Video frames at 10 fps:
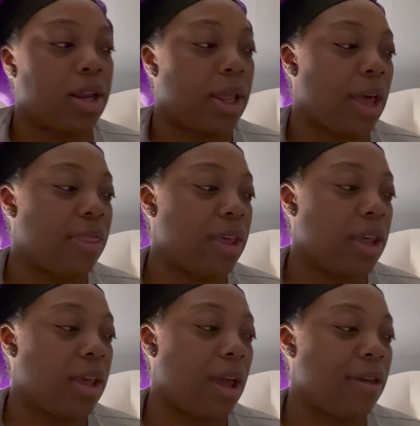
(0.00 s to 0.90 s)
Like I
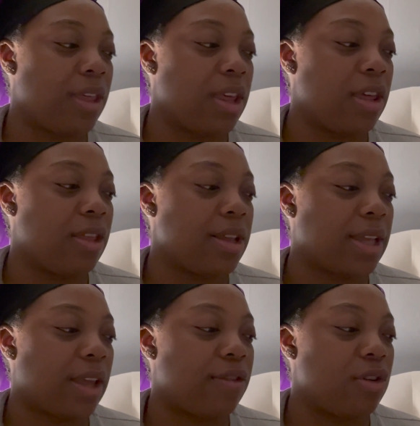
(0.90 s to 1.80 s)
think I think he thinks
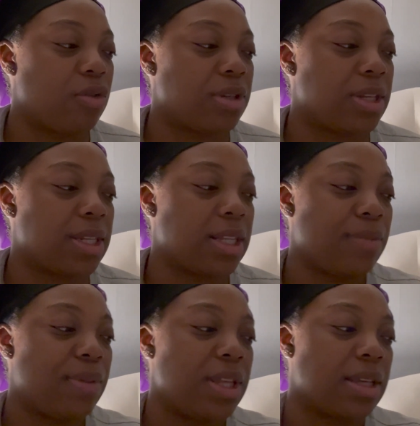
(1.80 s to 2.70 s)
like if he goes to sleep,
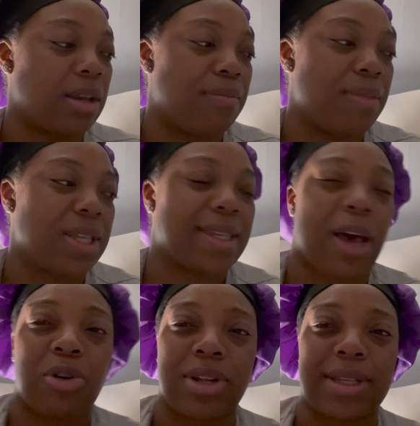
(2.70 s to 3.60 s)
he's gonna miss
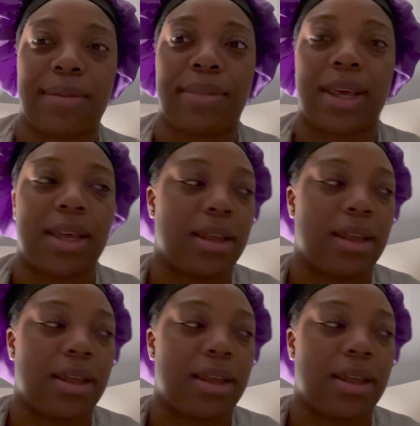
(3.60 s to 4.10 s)
out on something.